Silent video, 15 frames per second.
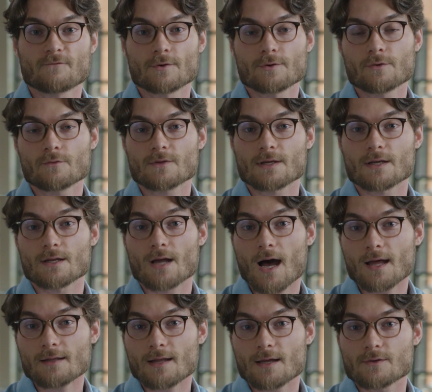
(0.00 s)
If you're using an
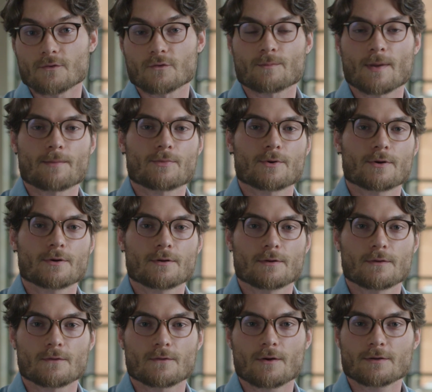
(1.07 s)
online newspaper,
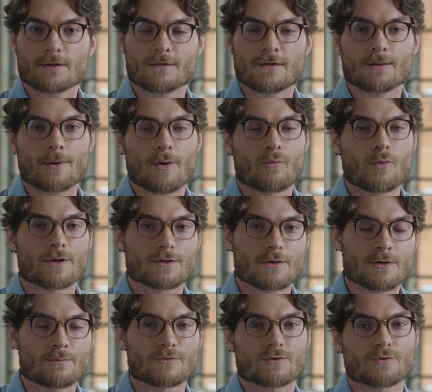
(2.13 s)
start to think about what
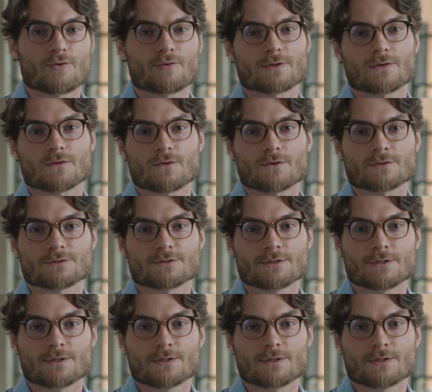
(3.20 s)
terms you're going to search.